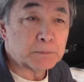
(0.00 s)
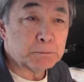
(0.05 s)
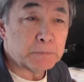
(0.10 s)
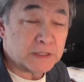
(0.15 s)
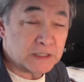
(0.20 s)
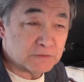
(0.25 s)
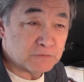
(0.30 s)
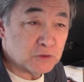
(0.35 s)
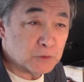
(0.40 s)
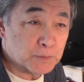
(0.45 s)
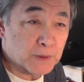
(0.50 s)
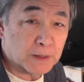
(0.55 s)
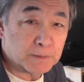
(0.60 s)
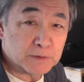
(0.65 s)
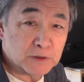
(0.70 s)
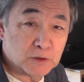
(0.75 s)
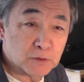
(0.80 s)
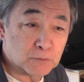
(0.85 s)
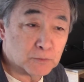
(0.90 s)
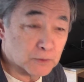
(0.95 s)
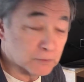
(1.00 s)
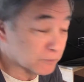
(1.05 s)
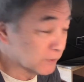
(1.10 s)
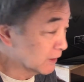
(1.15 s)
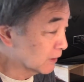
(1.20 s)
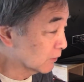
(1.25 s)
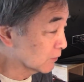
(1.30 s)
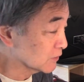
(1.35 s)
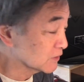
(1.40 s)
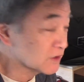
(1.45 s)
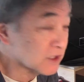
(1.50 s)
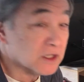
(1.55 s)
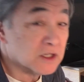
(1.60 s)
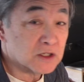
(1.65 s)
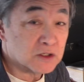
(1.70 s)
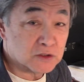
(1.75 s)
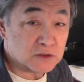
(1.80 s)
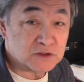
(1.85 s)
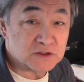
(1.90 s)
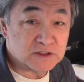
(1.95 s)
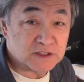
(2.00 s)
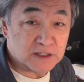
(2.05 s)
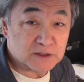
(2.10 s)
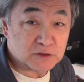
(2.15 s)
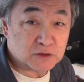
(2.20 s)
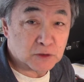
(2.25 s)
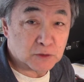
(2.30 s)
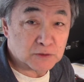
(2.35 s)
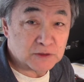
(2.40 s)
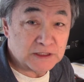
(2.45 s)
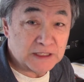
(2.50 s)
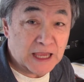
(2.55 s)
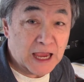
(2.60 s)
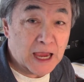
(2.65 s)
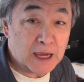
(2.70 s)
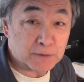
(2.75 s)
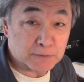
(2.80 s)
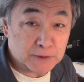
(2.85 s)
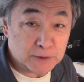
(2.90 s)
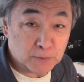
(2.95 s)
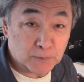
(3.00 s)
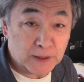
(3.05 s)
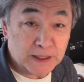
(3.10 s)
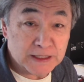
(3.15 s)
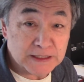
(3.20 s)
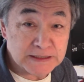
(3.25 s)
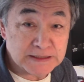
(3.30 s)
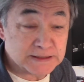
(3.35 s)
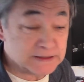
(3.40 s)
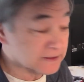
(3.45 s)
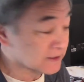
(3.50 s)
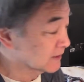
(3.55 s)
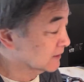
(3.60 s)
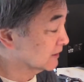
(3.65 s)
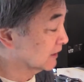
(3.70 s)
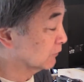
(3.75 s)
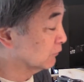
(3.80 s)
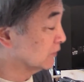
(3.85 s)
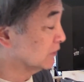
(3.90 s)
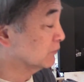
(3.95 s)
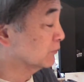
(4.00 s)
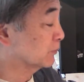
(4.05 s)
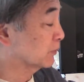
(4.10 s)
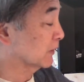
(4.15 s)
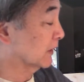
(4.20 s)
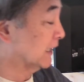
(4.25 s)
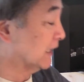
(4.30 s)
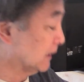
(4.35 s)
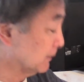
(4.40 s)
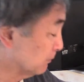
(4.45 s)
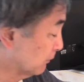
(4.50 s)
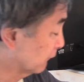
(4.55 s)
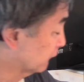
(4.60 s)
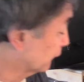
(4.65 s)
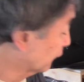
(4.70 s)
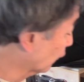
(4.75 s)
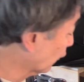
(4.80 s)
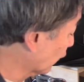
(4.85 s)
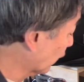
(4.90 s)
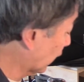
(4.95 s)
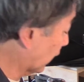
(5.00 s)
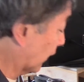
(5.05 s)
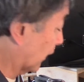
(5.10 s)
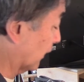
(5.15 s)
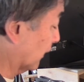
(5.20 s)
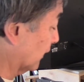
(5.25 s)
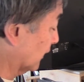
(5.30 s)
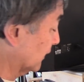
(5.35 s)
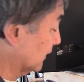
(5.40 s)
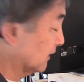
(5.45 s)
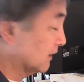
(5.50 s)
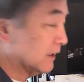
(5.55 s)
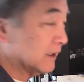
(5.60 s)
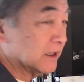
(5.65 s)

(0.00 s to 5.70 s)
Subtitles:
Many of you probably know Rodrigo's Concerto di Aranjuez that we've played before.